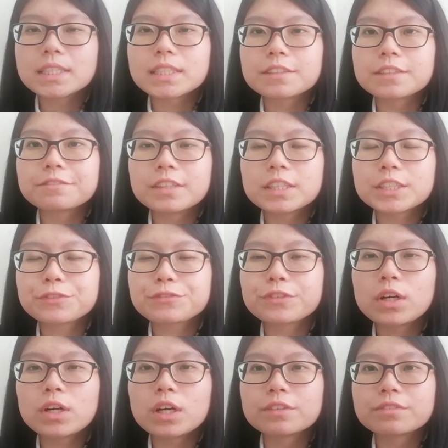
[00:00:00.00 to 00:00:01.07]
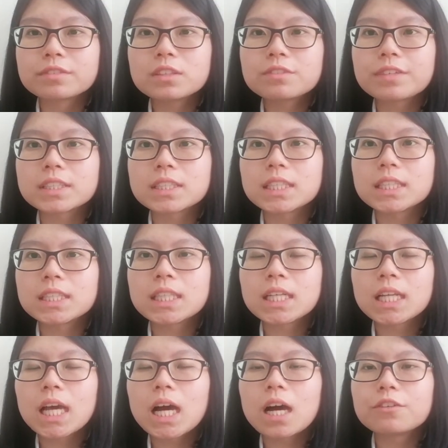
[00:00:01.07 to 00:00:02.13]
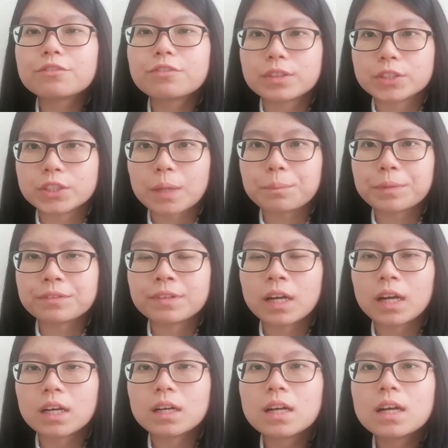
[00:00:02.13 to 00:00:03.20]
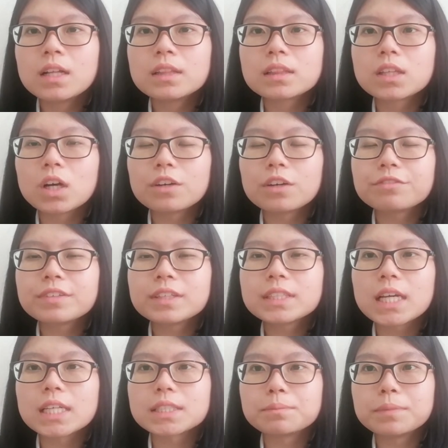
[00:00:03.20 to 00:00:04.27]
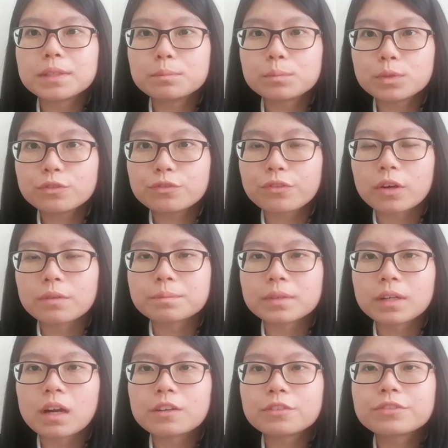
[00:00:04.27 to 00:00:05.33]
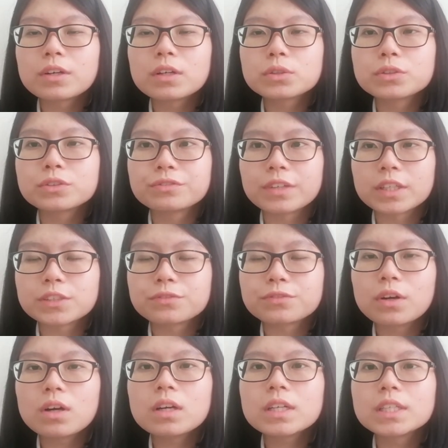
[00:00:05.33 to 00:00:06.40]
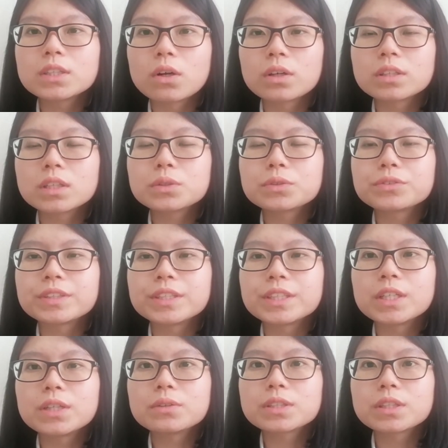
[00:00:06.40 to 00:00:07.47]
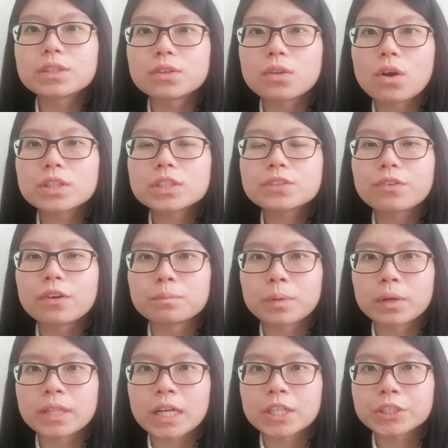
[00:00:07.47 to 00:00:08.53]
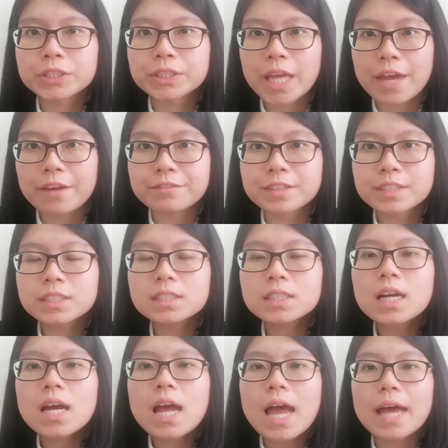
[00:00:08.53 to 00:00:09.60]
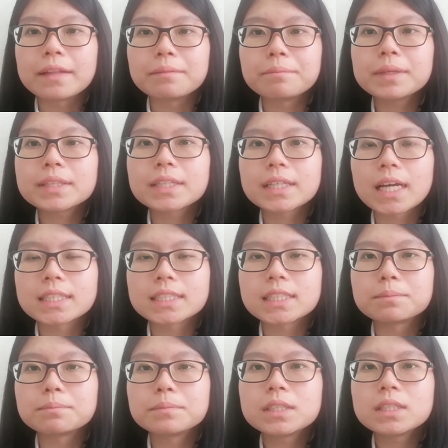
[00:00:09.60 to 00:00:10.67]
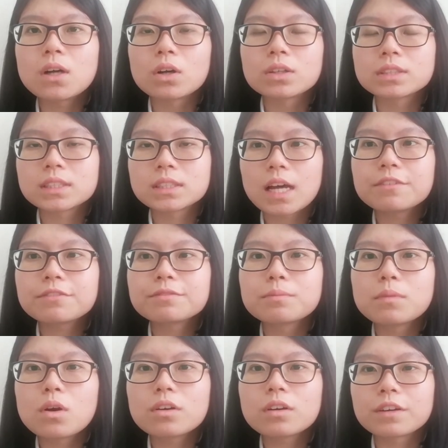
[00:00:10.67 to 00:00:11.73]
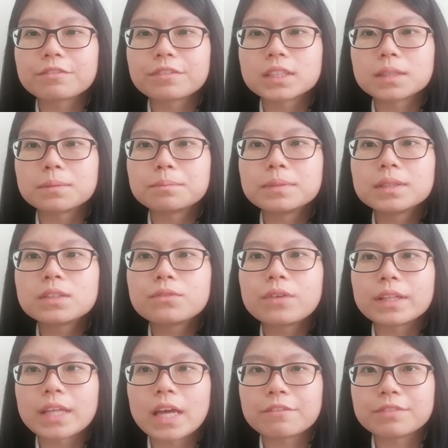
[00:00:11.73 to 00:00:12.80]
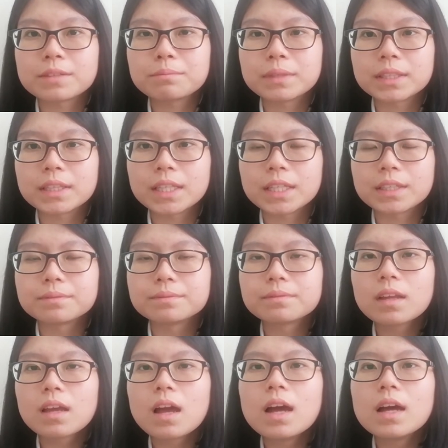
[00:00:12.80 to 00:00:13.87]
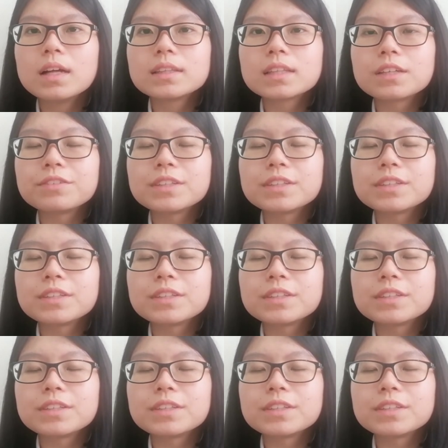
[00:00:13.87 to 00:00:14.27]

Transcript: is the first floor of new facility layout for Jamirah. The office has been moved from ground floor to first floor in order to reduce the noise from production area and make the customer or staff more comfortable when having meeting. The